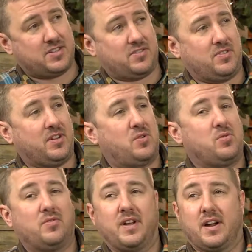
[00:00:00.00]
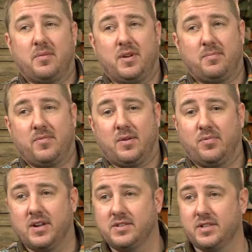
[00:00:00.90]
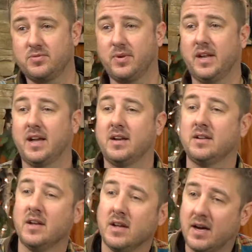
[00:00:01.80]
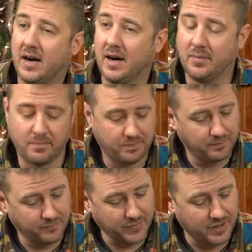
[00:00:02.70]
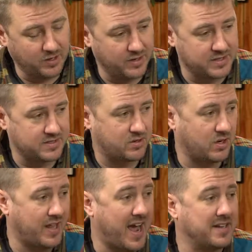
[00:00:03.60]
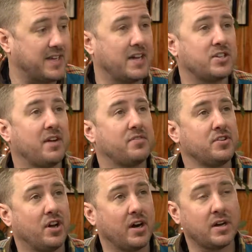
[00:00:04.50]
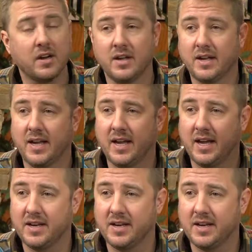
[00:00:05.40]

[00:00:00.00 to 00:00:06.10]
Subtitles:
is a really cool event coming up around President's Weekend. You know, it's called Attitash After Dark. And,